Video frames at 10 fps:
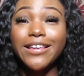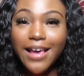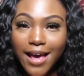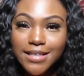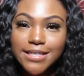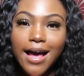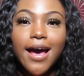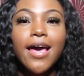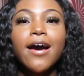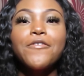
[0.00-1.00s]
Yes,
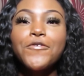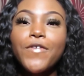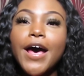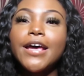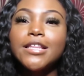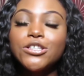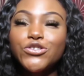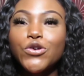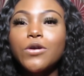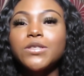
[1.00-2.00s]
I have finally
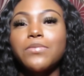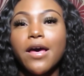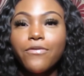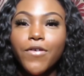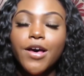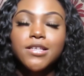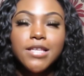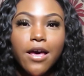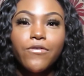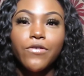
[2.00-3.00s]
dropped my
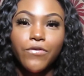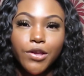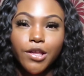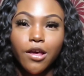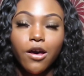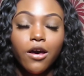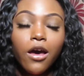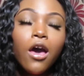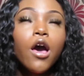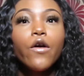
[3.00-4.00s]
first ever
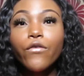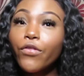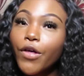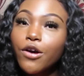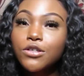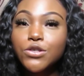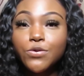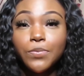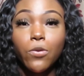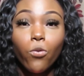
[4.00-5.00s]
video. For those
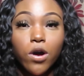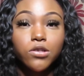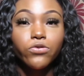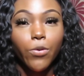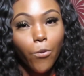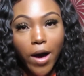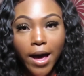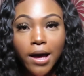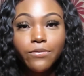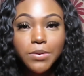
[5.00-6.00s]
who've been wondering
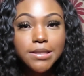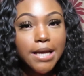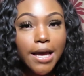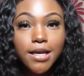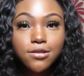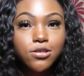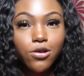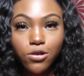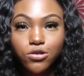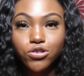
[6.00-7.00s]
why I've been taking
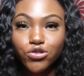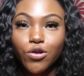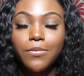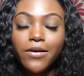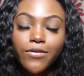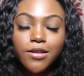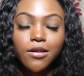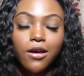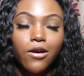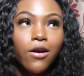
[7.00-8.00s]
so long to drop my
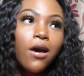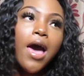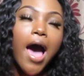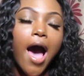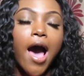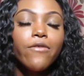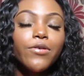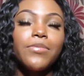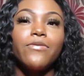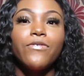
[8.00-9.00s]
video, I
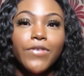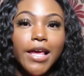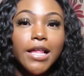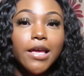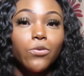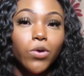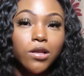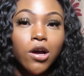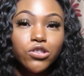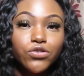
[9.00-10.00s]
haven't been feeling
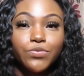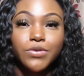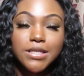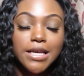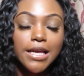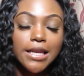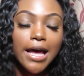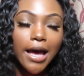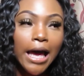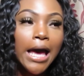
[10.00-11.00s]
100%.
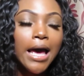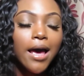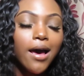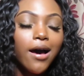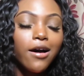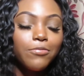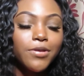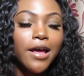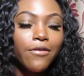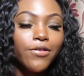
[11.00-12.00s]
Like, I've
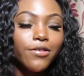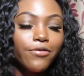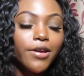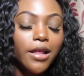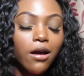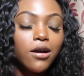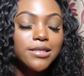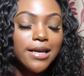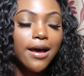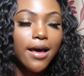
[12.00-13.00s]
been having a really
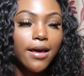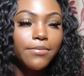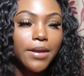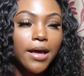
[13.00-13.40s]
hard time.